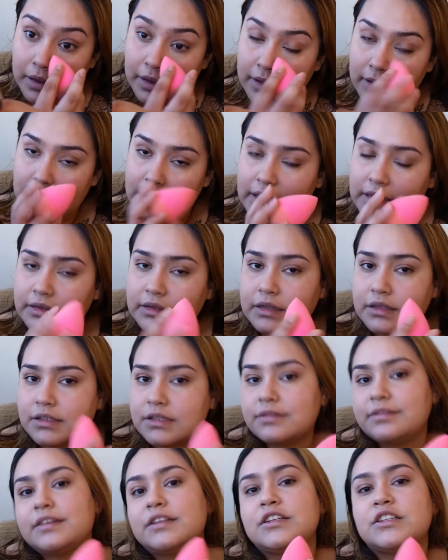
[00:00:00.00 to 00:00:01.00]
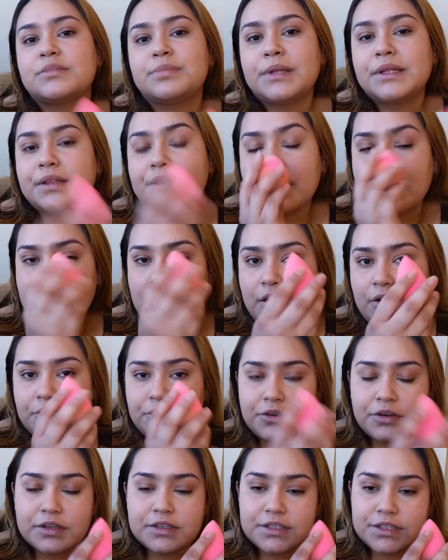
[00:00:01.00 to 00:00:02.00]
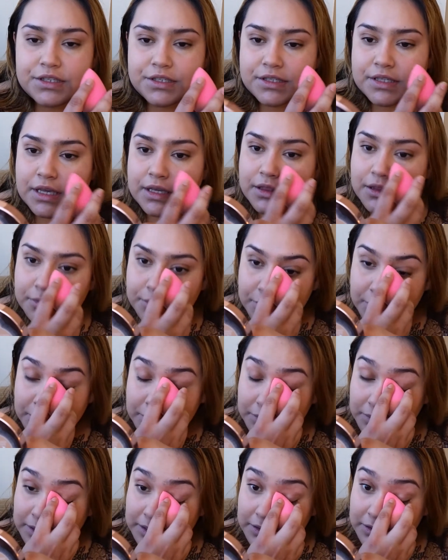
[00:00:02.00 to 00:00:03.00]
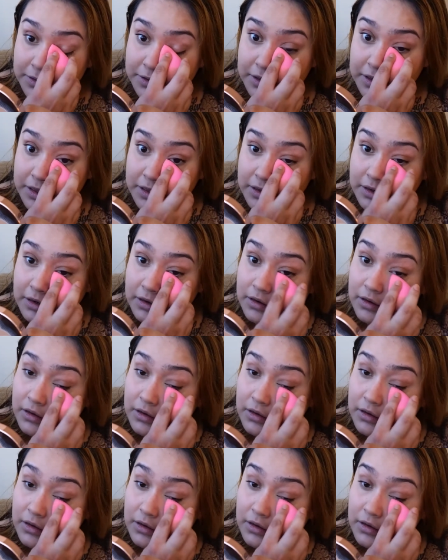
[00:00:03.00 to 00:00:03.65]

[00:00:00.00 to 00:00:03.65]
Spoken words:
And then to finish blending it out, you can just take the beauty blender again